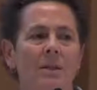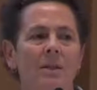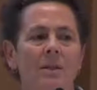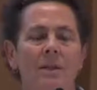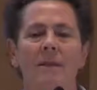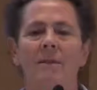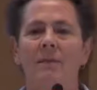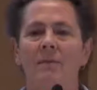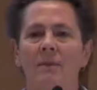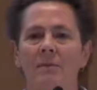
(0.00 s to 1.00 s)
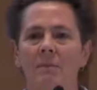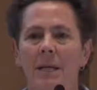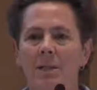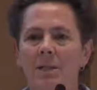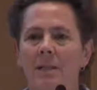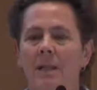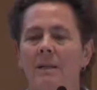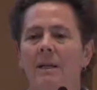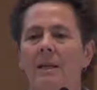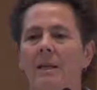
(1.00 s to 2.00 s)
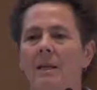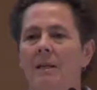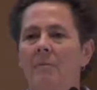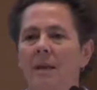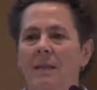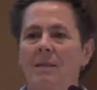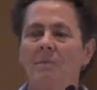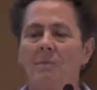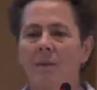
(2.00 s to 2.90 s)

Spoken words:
you don't have enough information and the banks